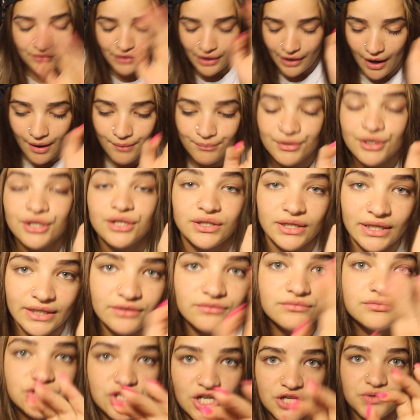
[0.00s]
okay I'm gonna
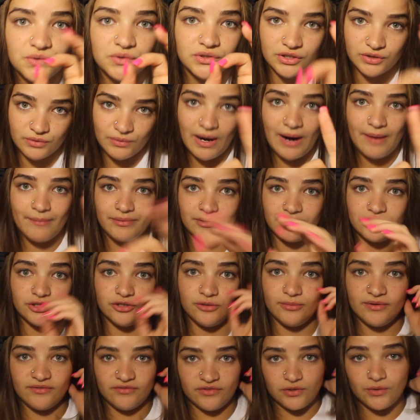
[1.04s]
like genuinely rap a little
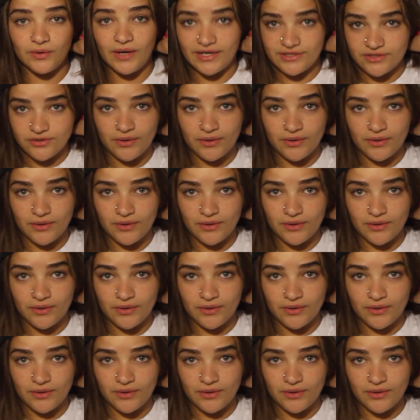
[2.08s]
bit for you guys